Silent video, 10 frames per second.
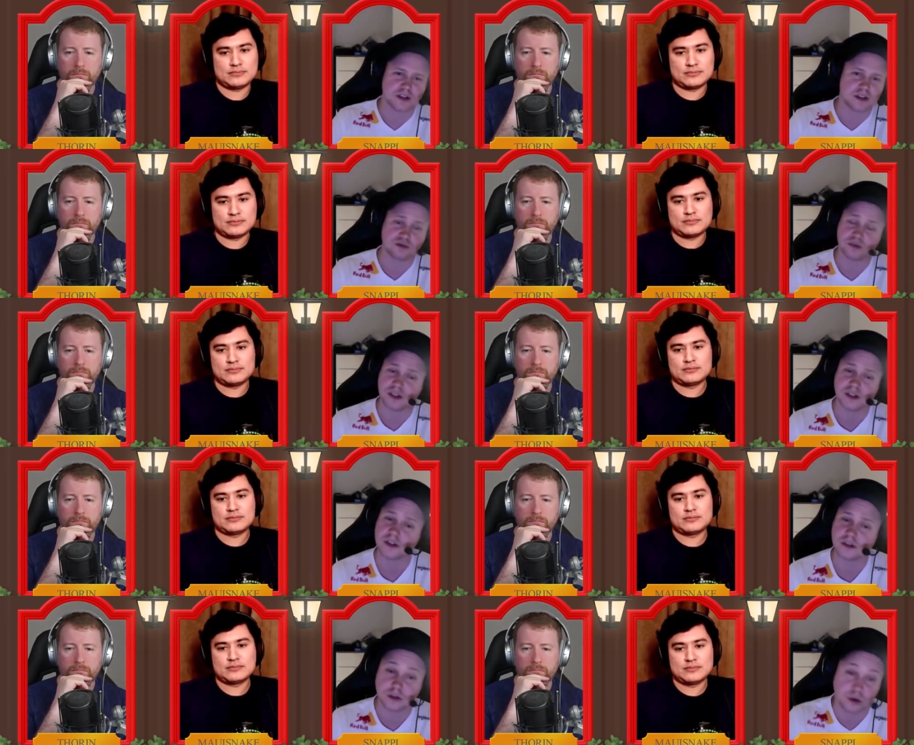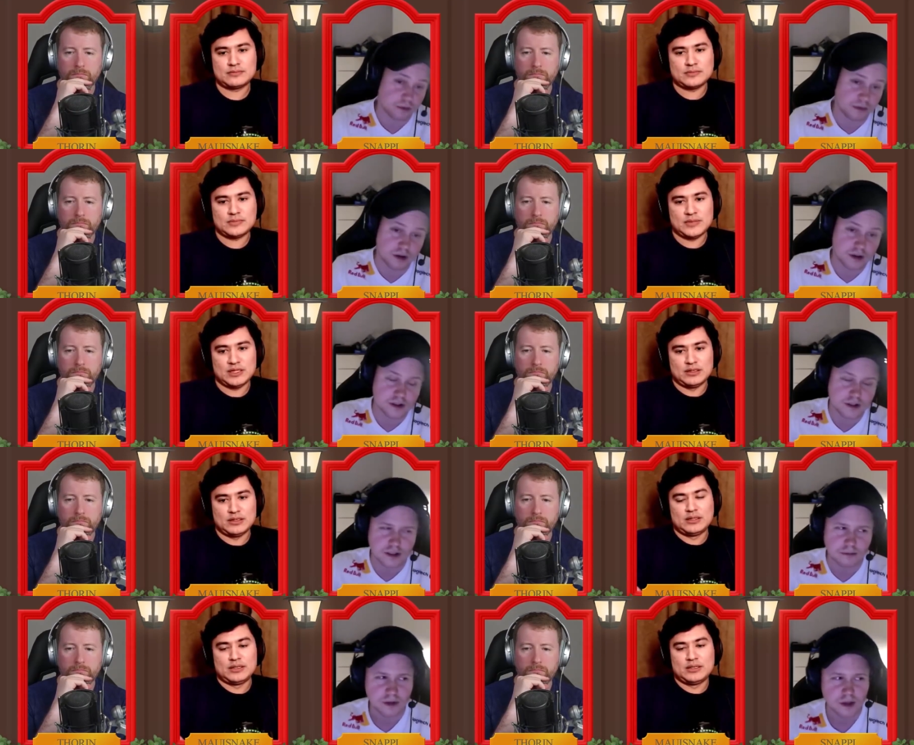Speaker 1: uh, to any North American
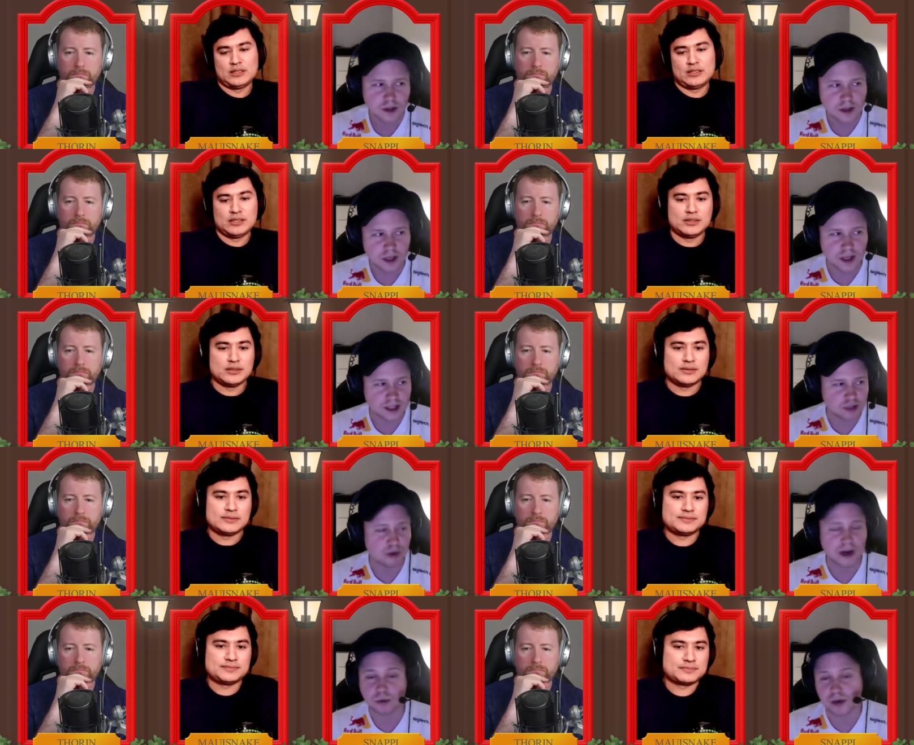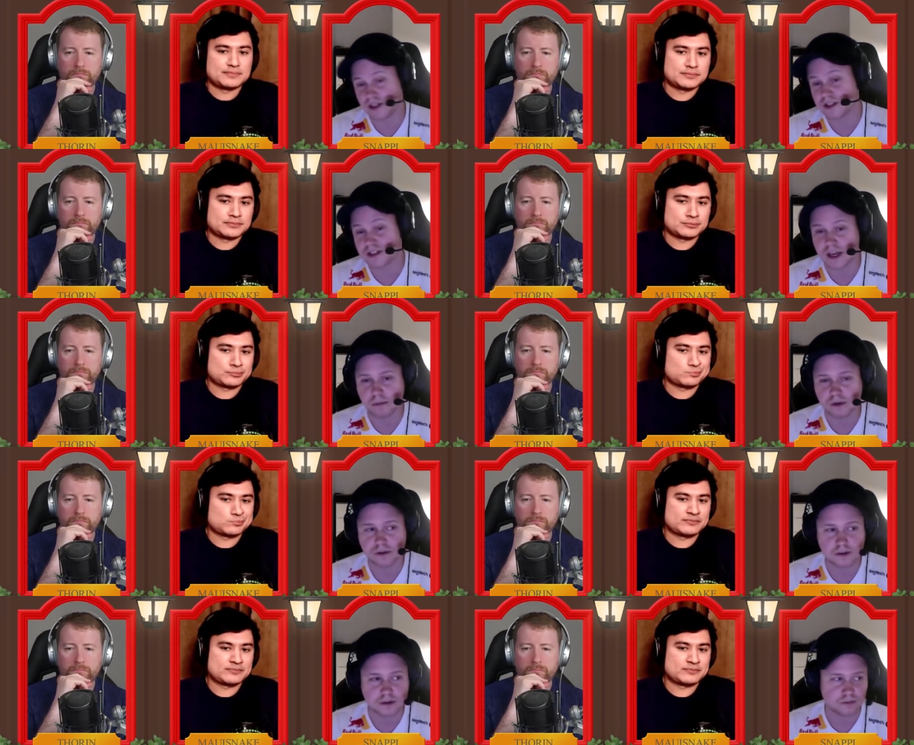team. And that's why I would at least gamble
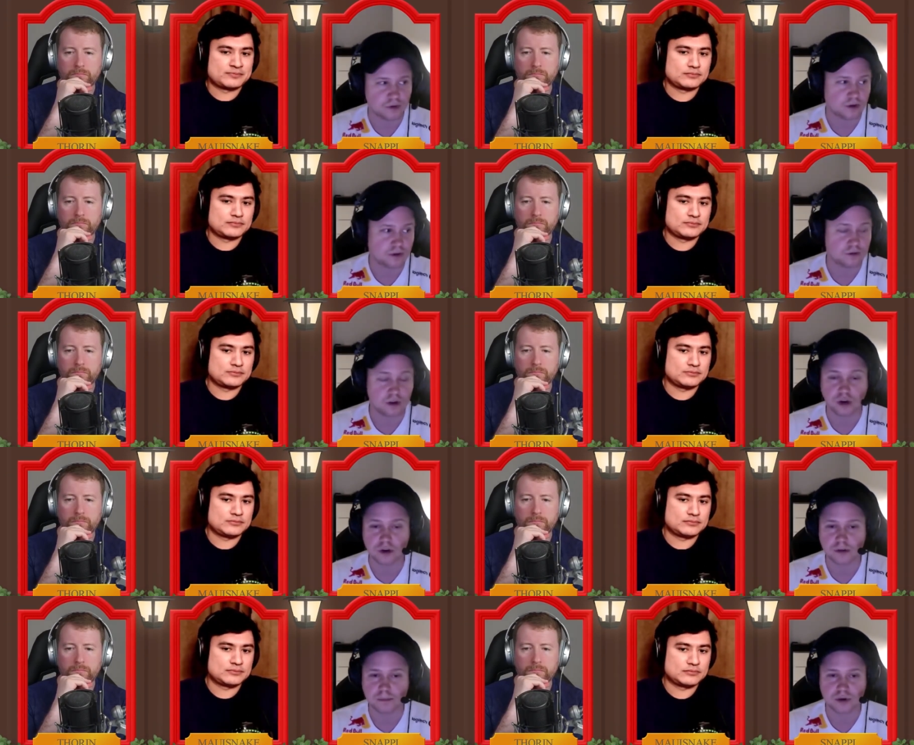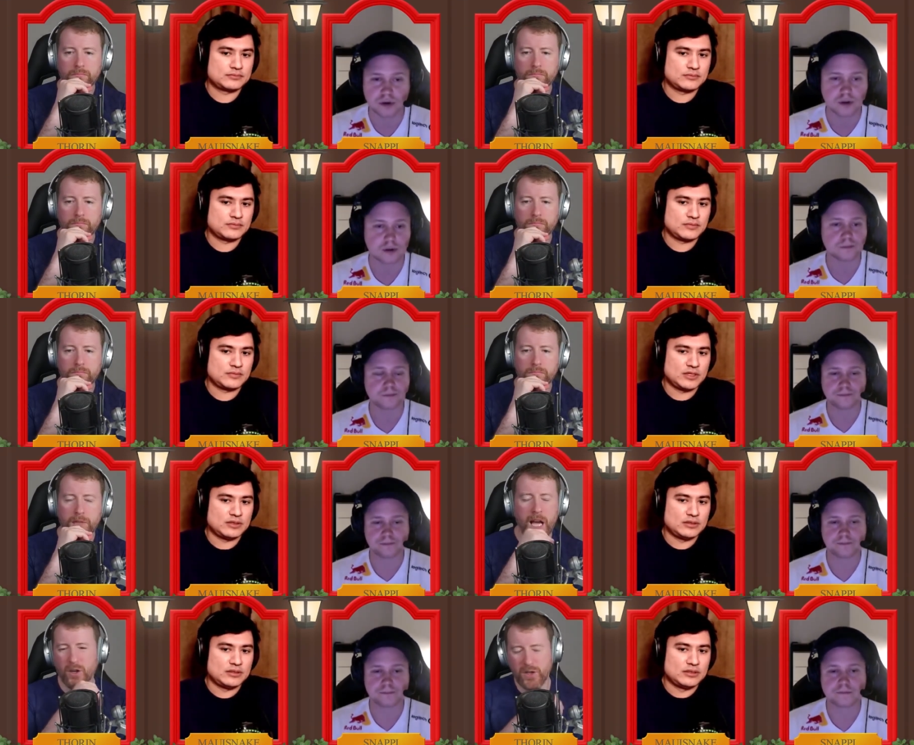on him for for a longer period.
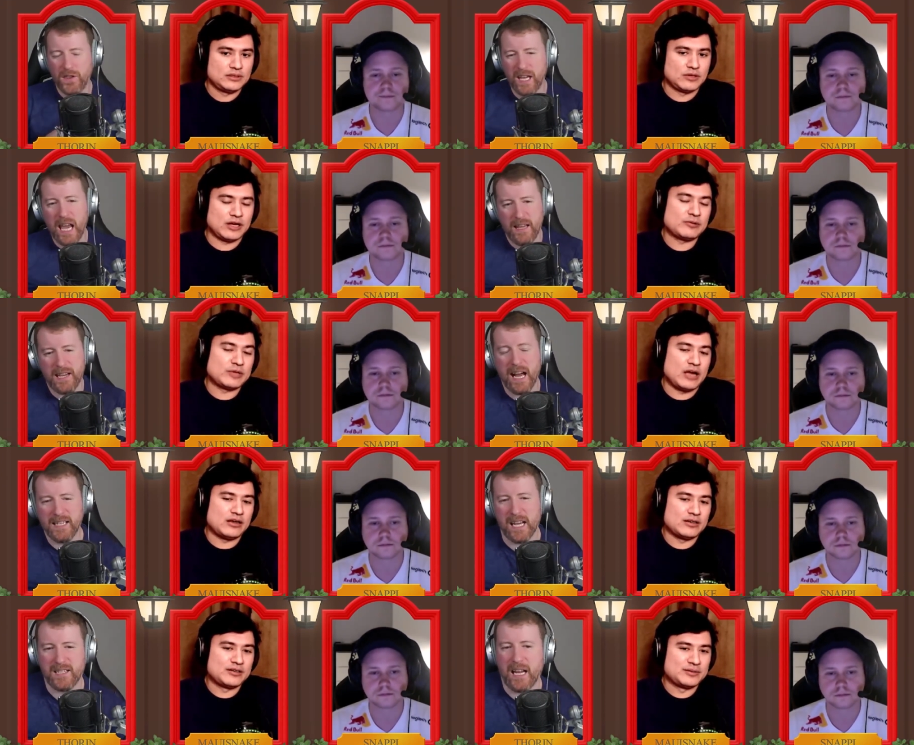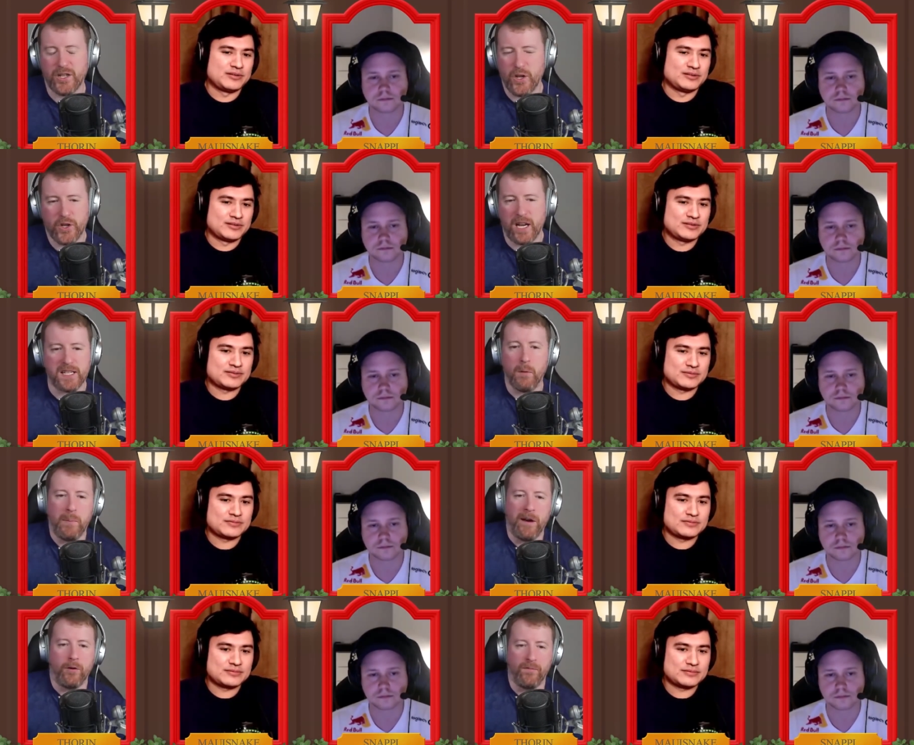
Speaker 2: I also I think his eye test actually checks
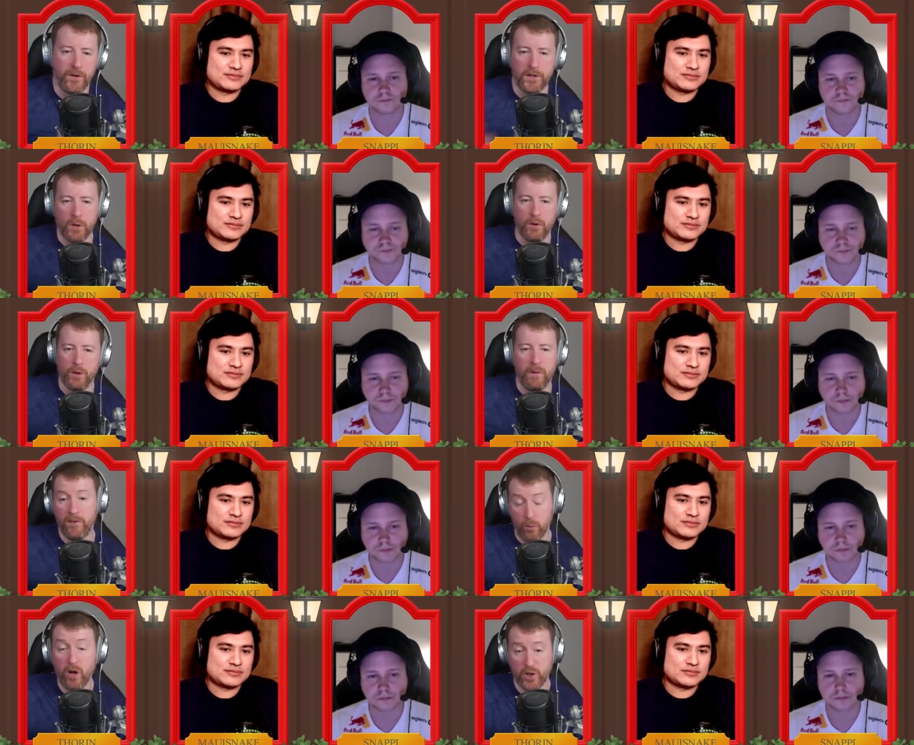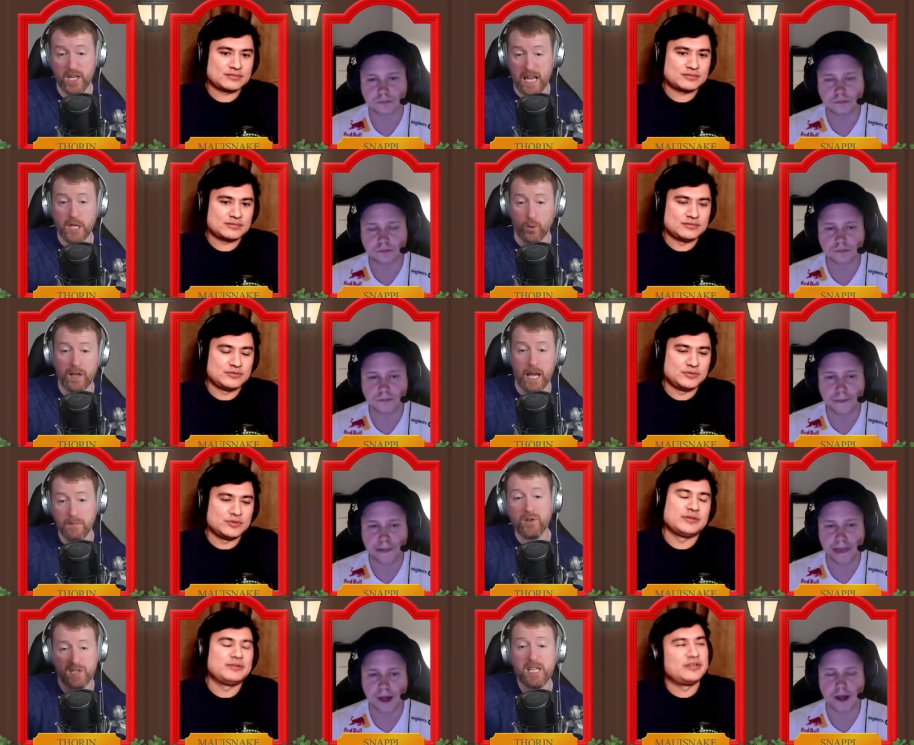out better of the two of them. If you watch his actual
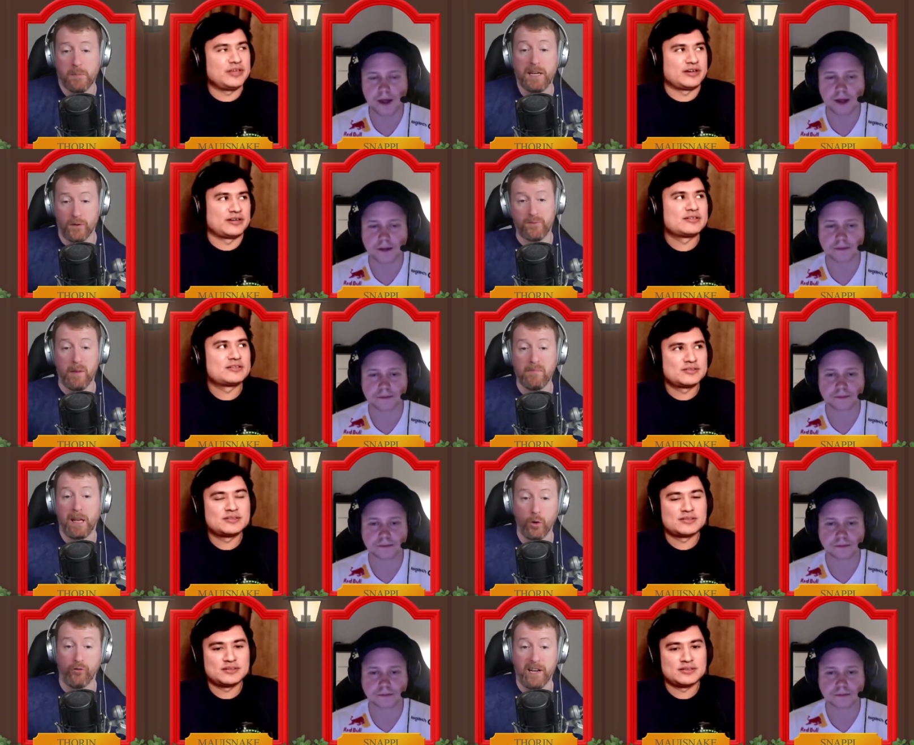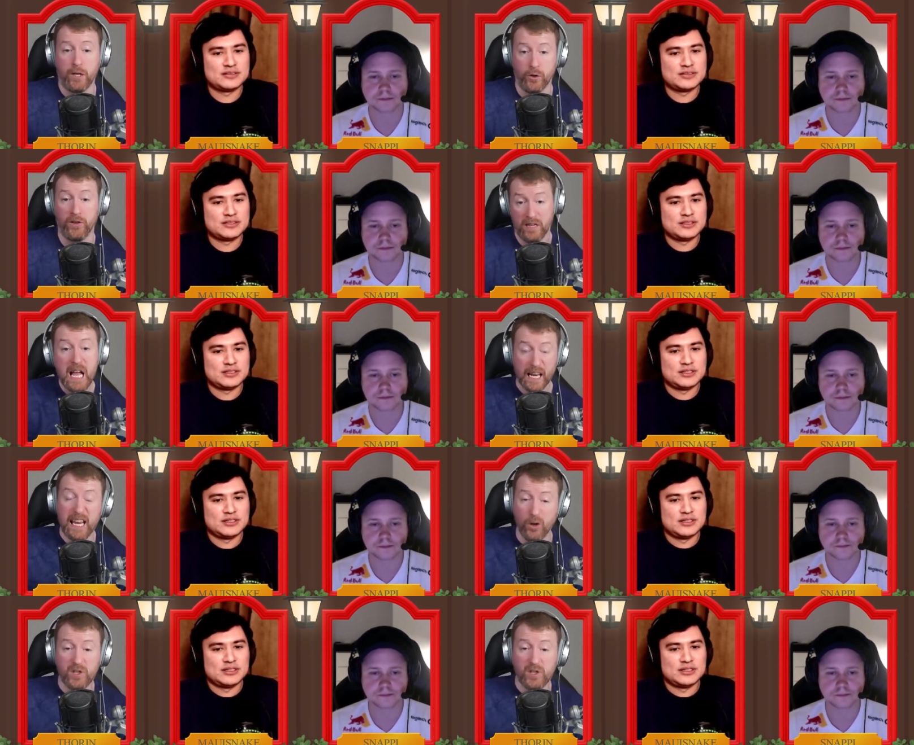games, you'll yeah. see some kills from him that look really good. Like